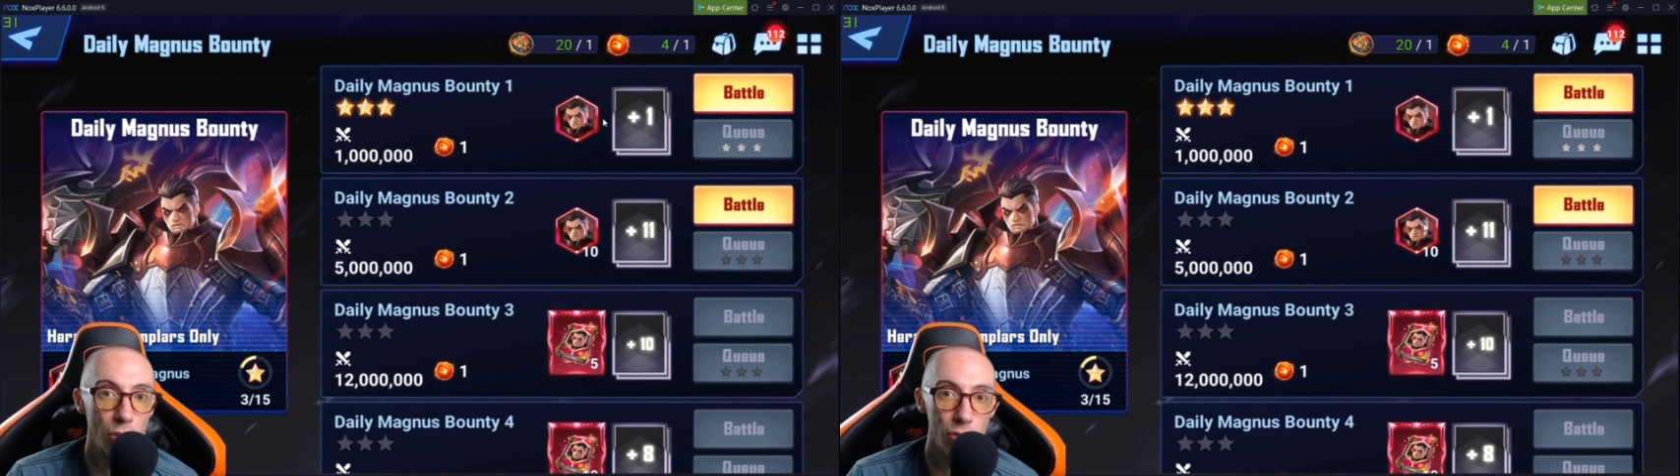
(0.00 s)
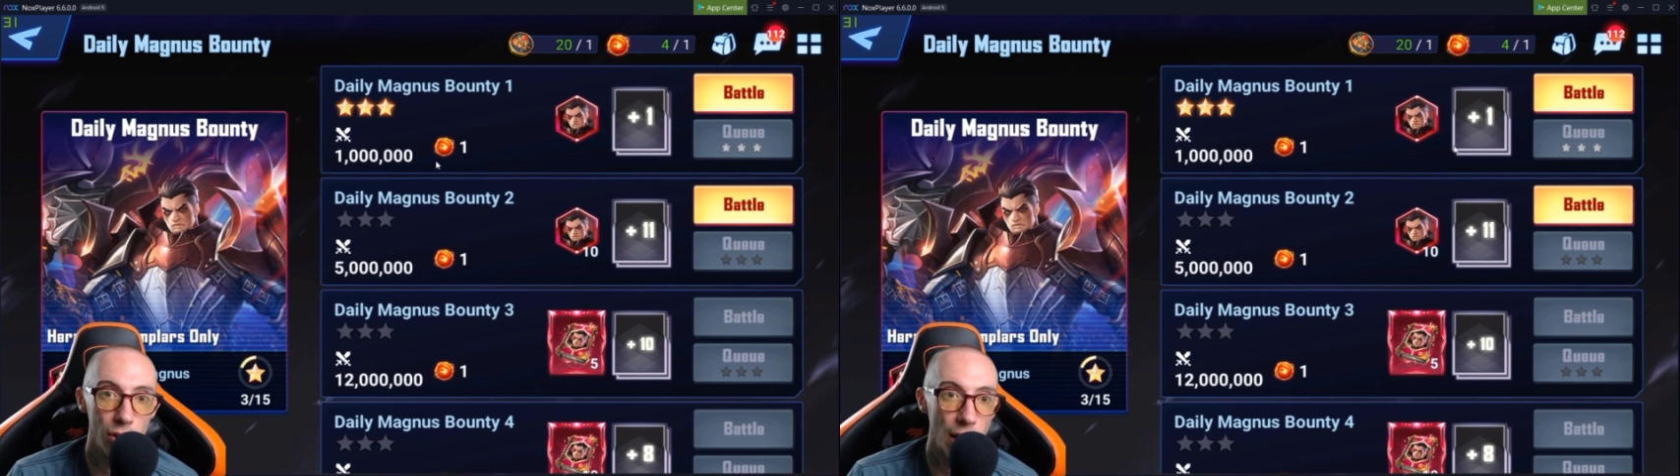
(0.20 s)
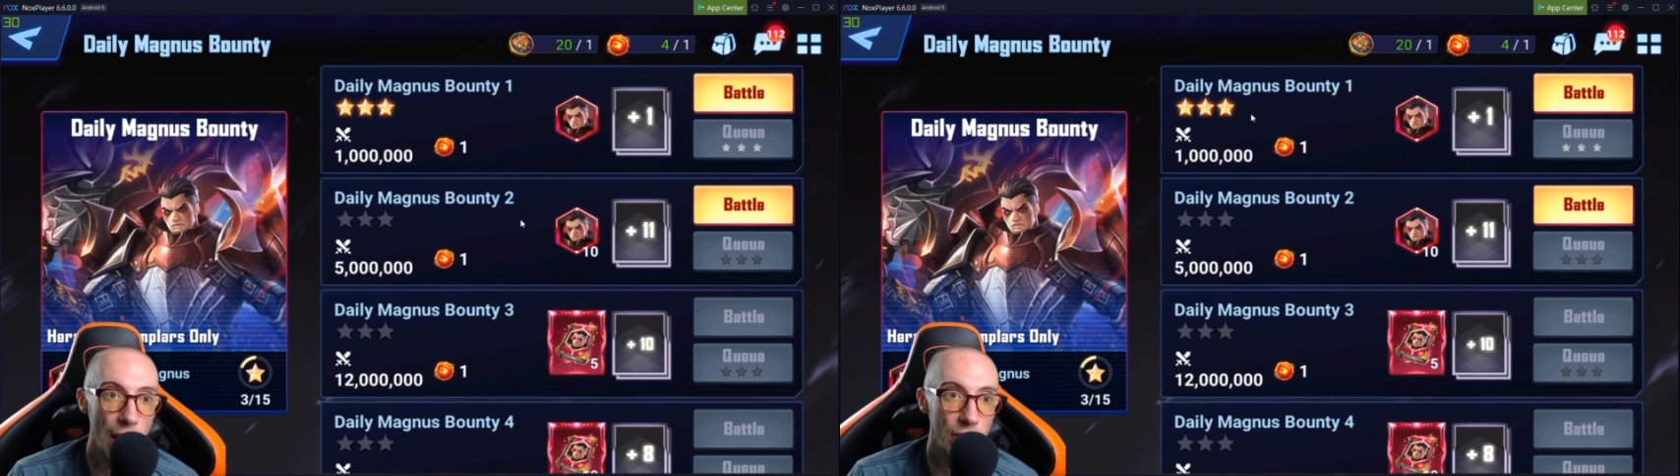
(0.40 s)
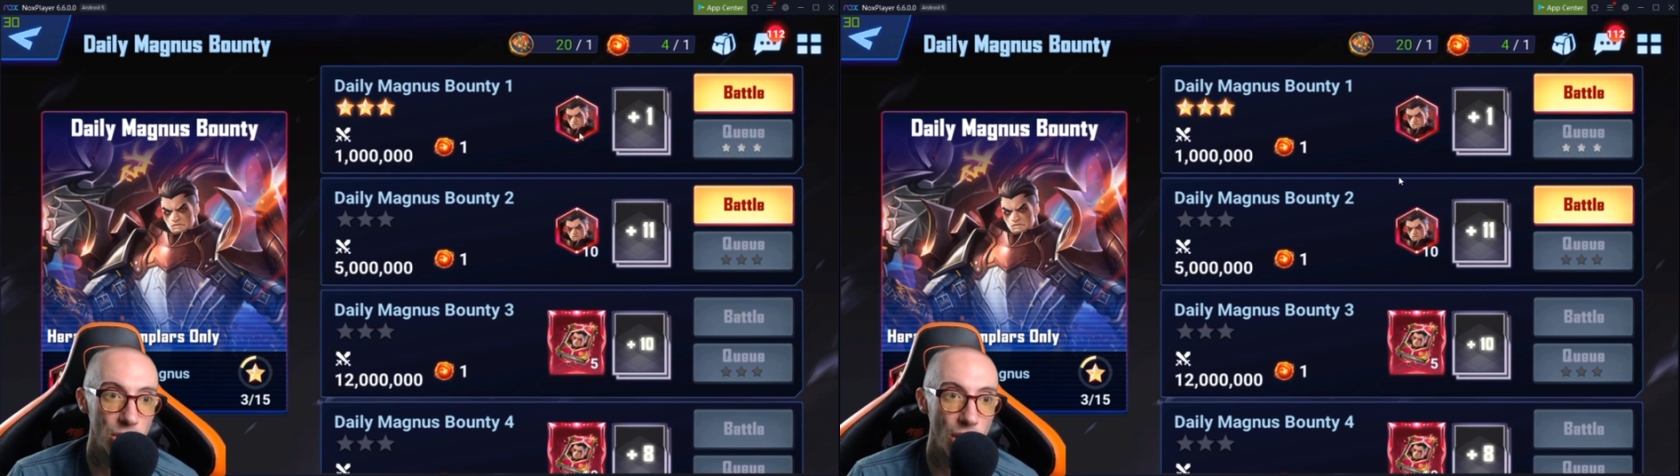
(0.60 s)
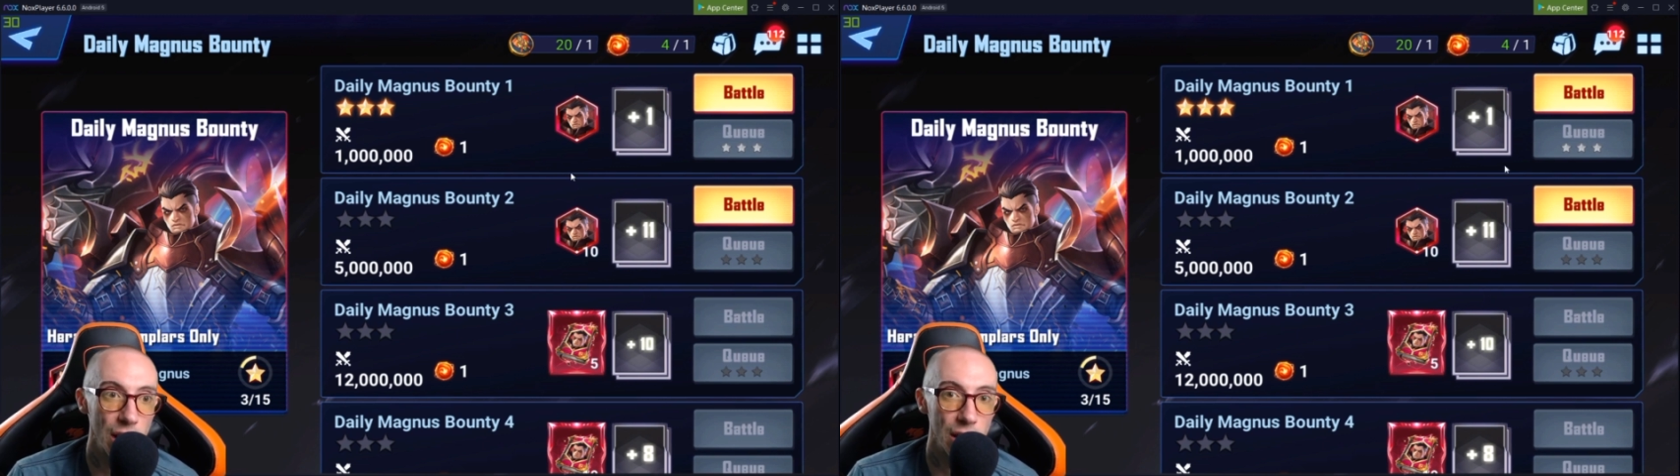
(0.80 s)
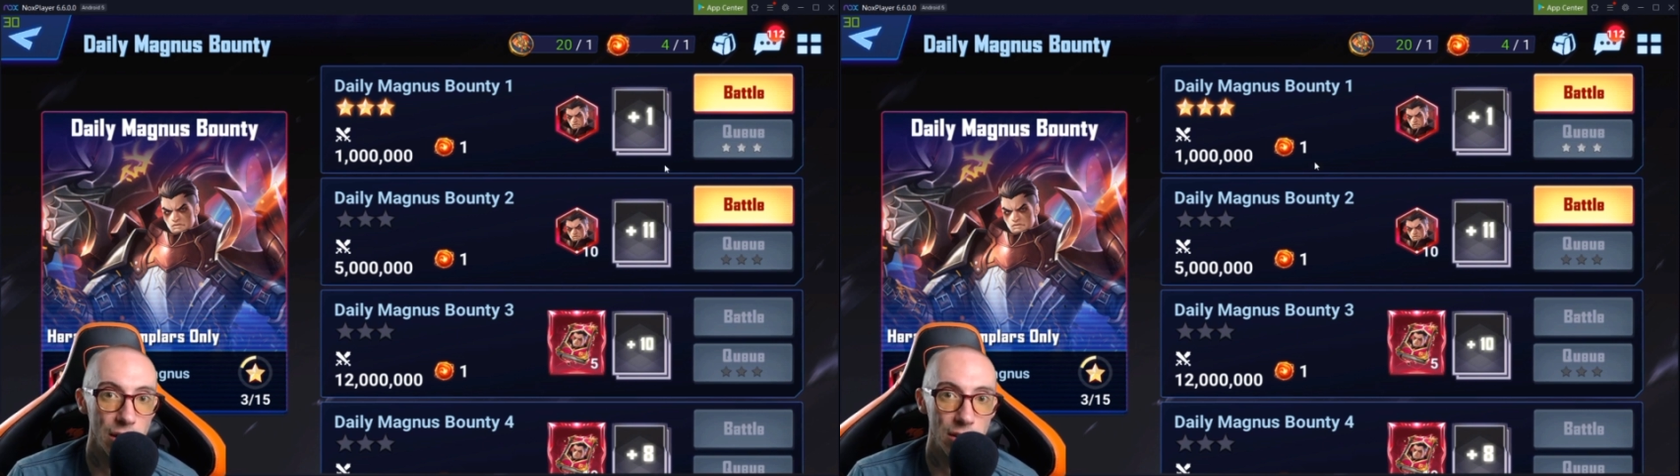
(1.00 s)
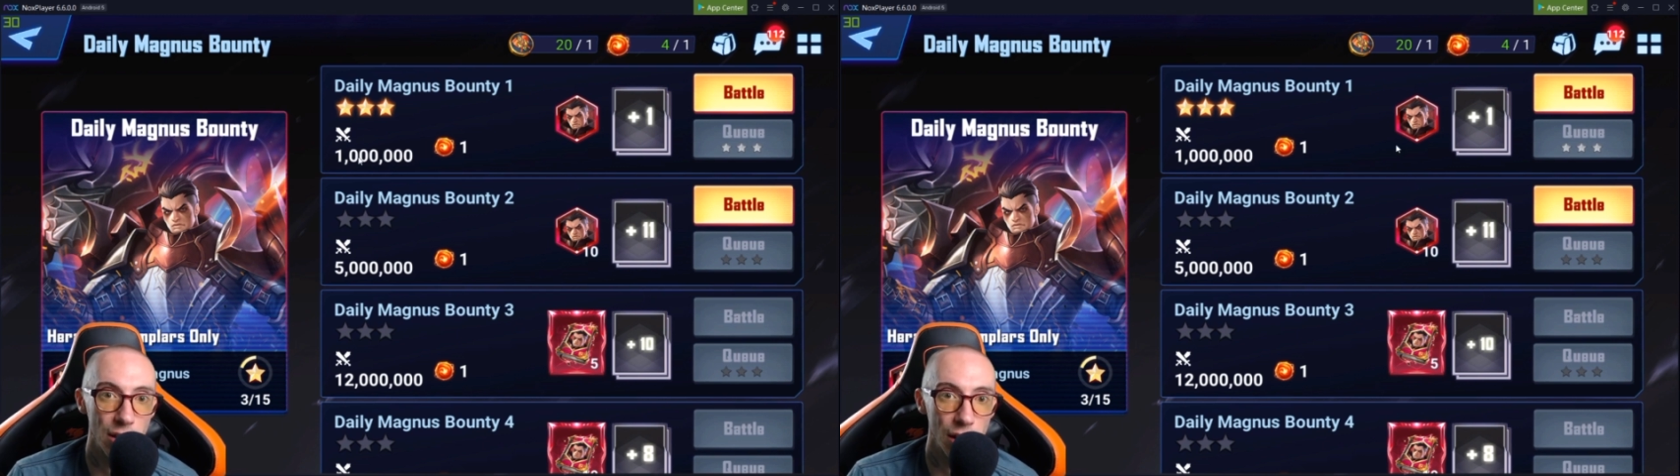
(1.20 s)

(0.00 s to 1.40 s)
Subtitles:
don't really have a chance.